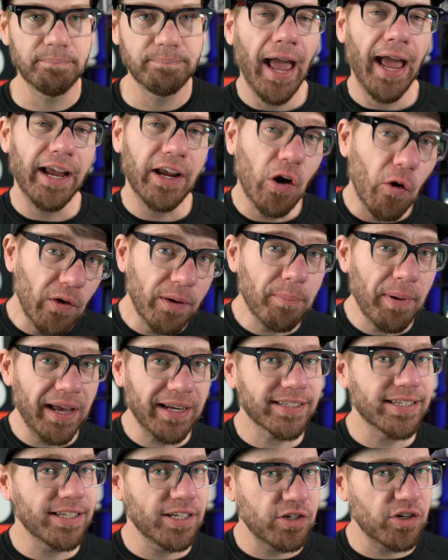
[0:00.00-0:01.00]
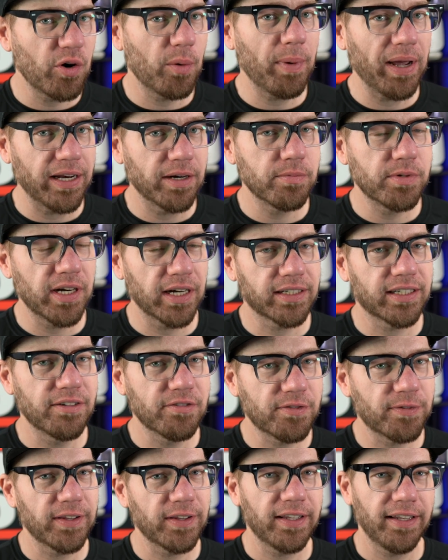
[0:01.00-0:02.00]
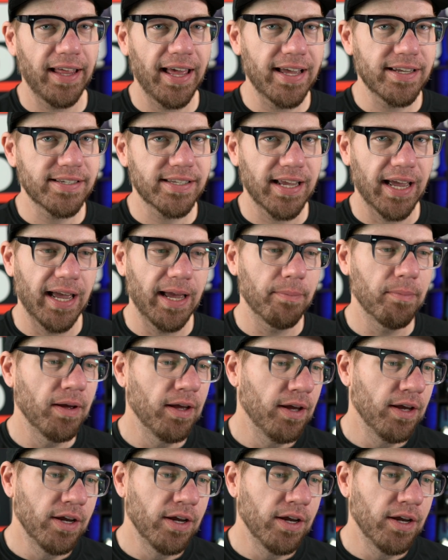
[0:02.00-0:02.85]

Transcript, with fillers: And going back to the domain objectives last time,